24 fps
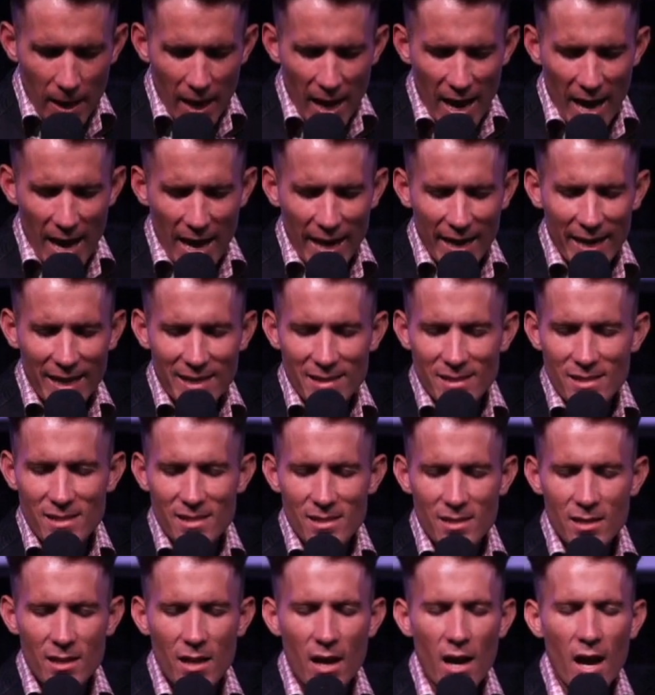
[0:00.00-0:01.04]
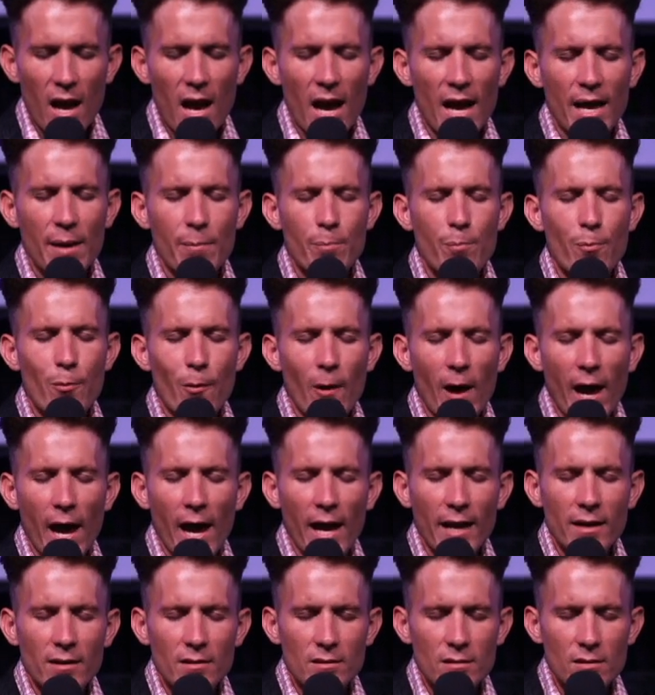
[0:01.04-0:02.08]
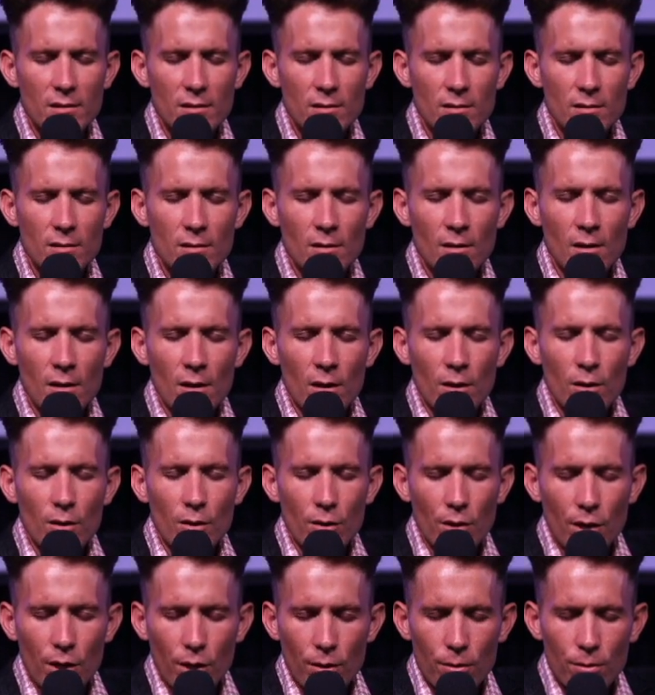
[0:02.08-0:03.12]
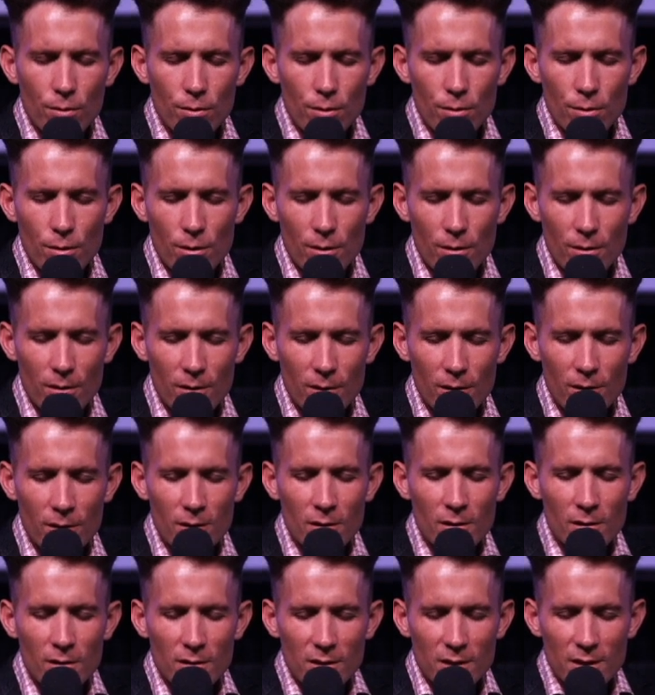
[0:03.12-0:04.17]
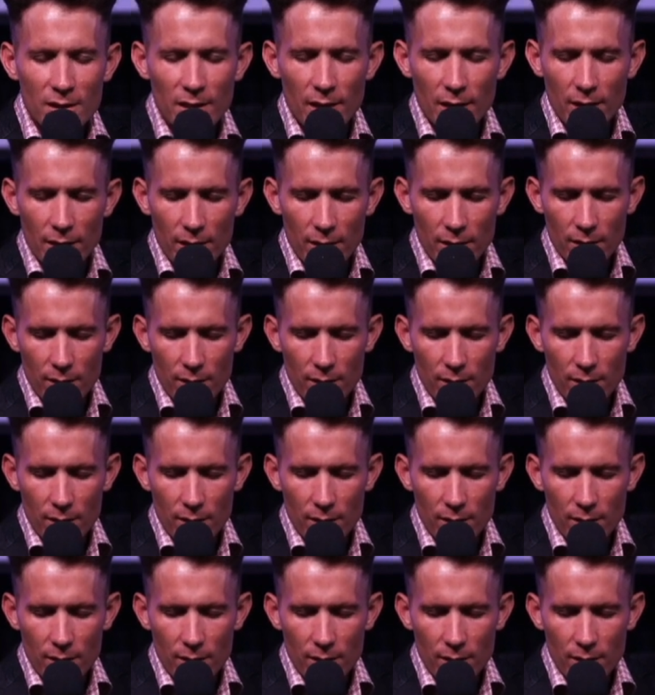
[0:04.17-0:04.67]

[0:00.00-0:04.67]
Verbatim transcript: And it's a brand new day.